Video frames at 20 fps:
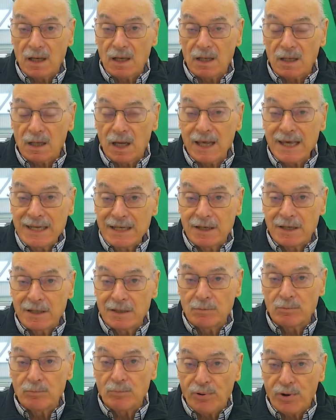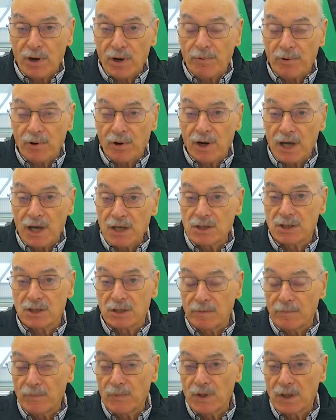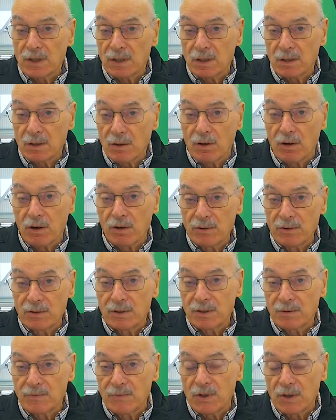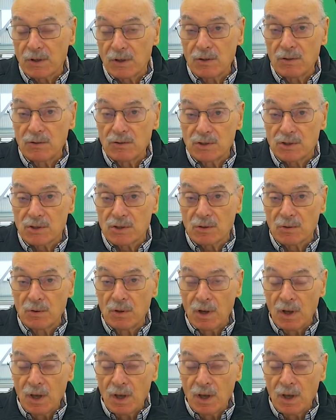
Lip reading: lead-in preparation that included the usual